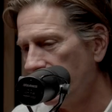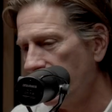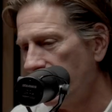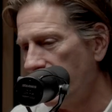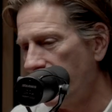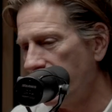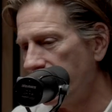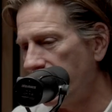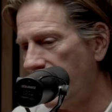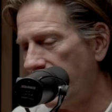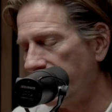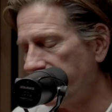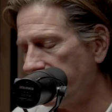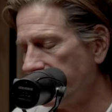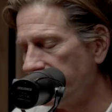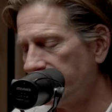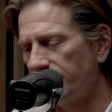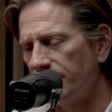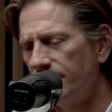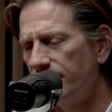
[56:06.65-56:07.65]
And I think
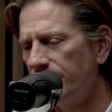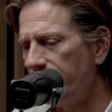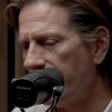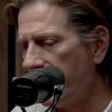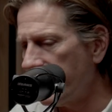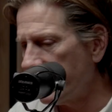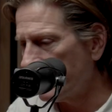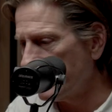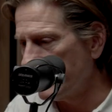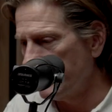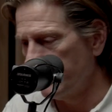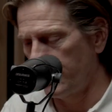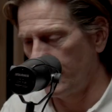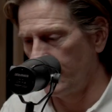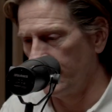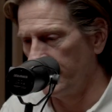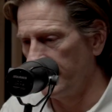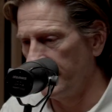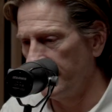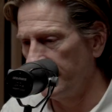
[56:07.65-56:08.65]
it's very
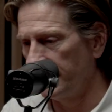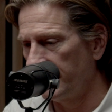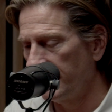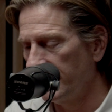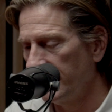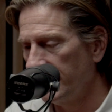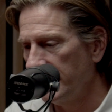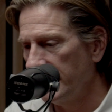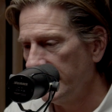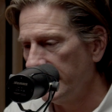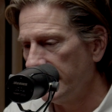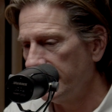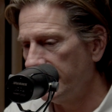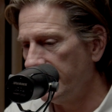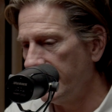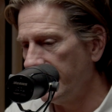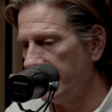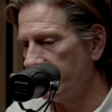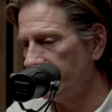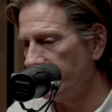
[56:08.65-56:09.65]
important
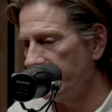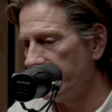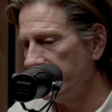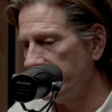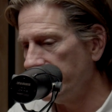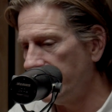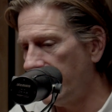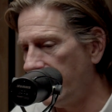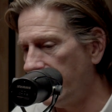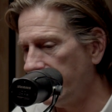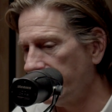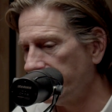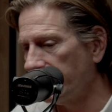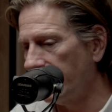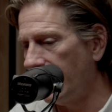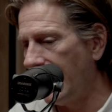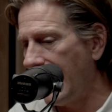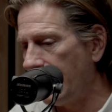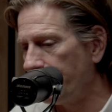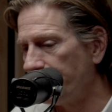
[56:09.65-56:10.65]
that we not
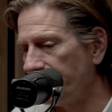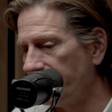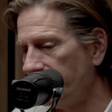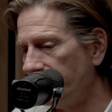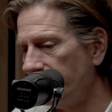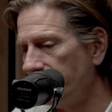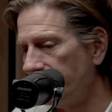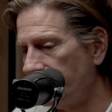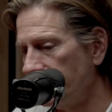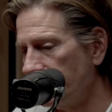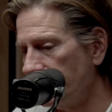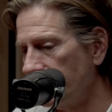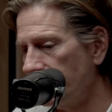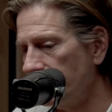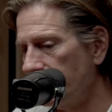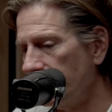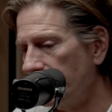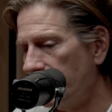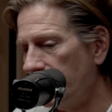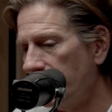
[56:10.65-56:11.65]
lapse
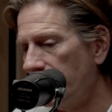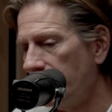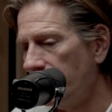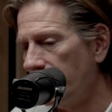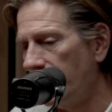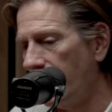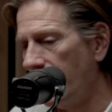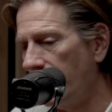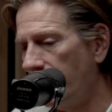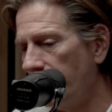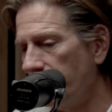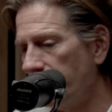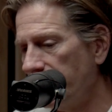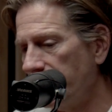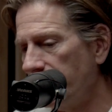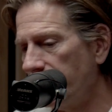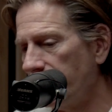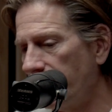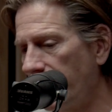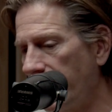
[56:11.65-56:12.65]
into um,
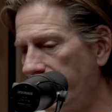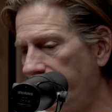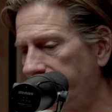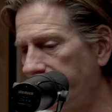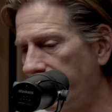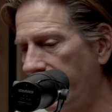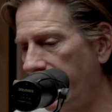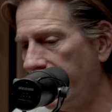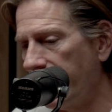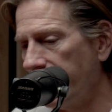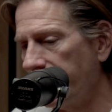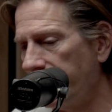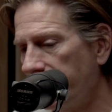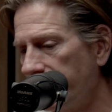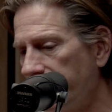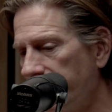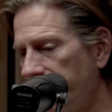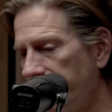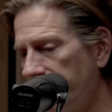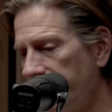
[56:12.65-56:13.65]
either anti.
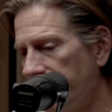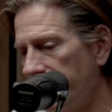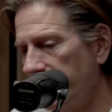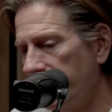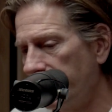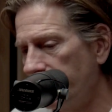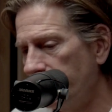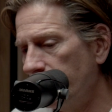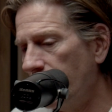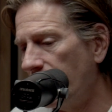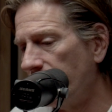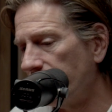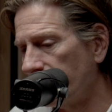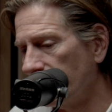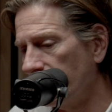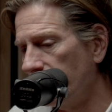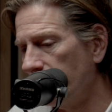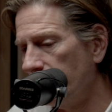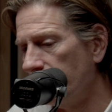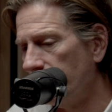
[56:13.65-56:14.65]
Um,
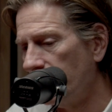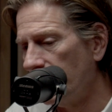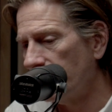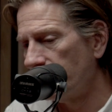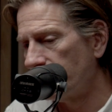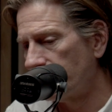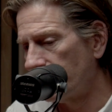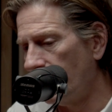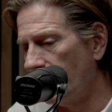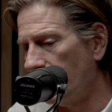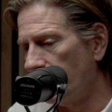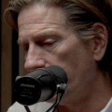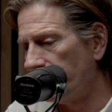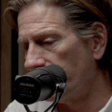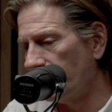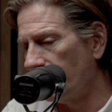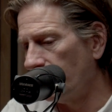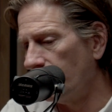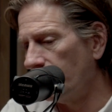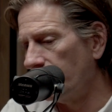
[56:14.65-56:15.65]
Muslim tropes
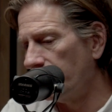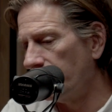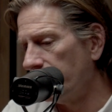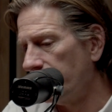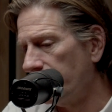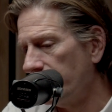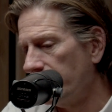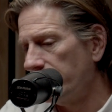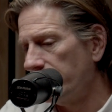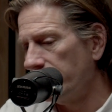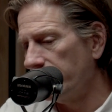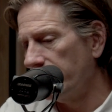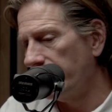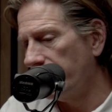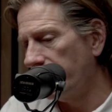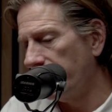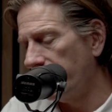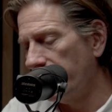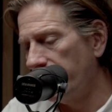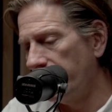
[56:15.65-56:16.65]
or
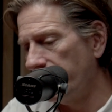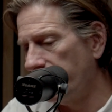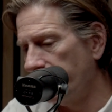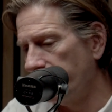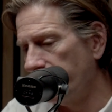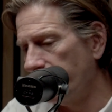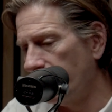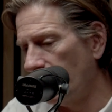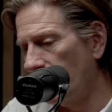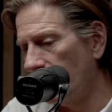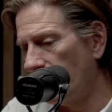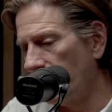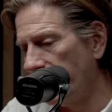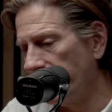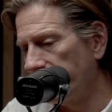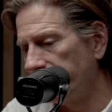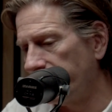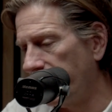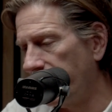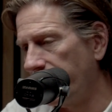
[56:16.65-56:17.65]
uh, um, or
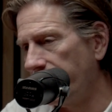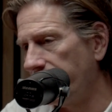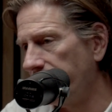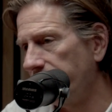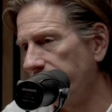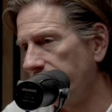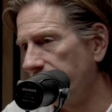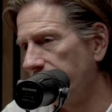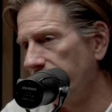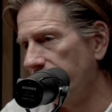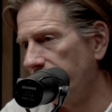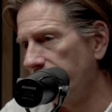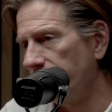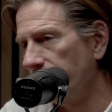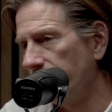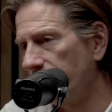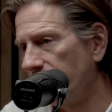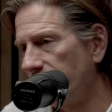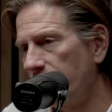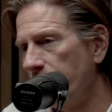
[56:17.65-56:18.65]

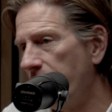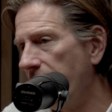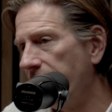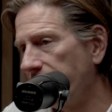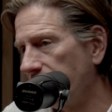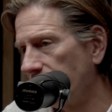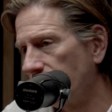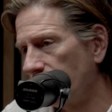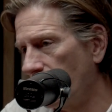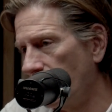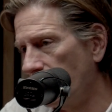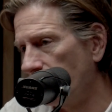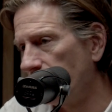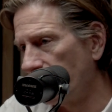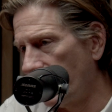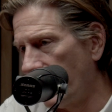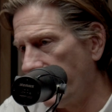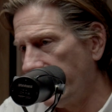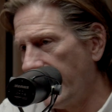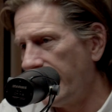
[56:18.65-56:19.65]
anti-Semitic um, tropes,
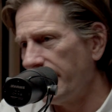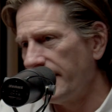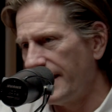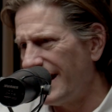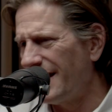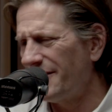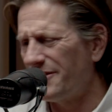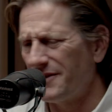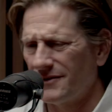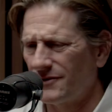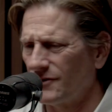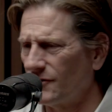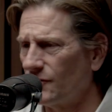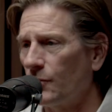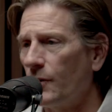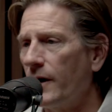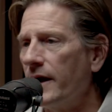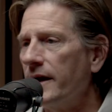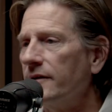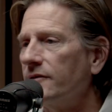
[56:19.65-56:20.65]
right? I, And I think there's
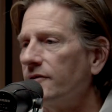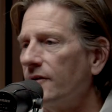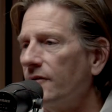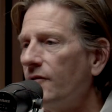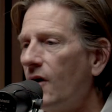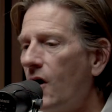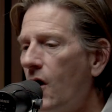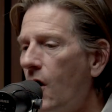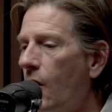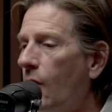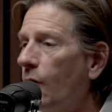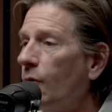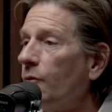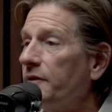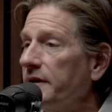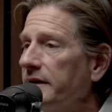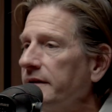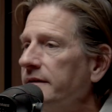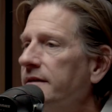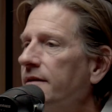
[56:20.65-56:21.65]
ways of
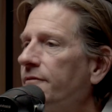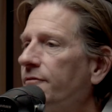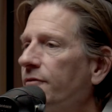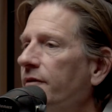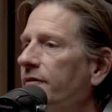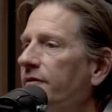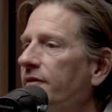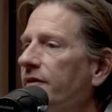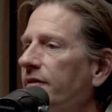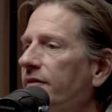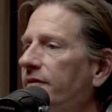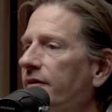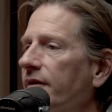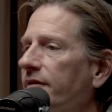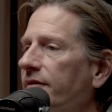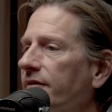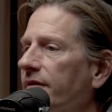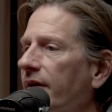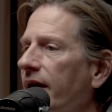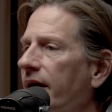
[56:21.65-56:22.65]
holding differences that
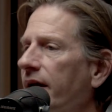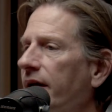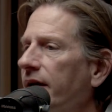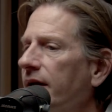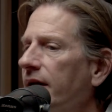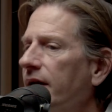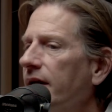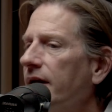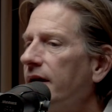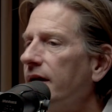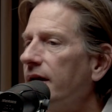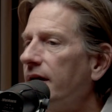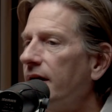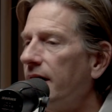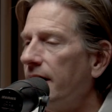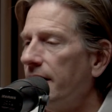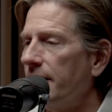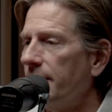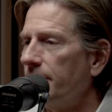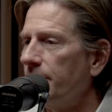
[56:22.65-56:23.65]
say,
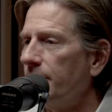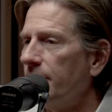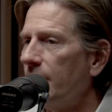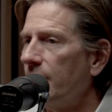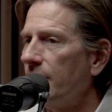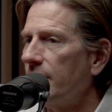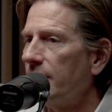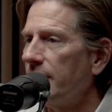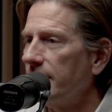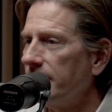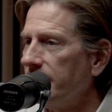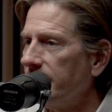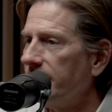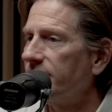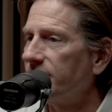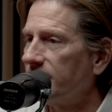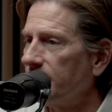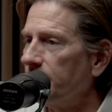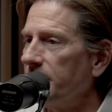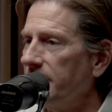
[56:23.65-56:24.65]
um, it
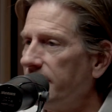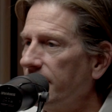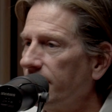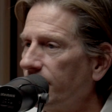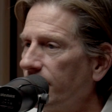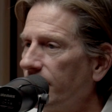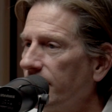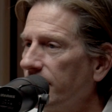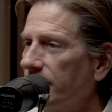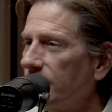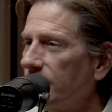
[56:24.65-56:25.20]
needs to be different.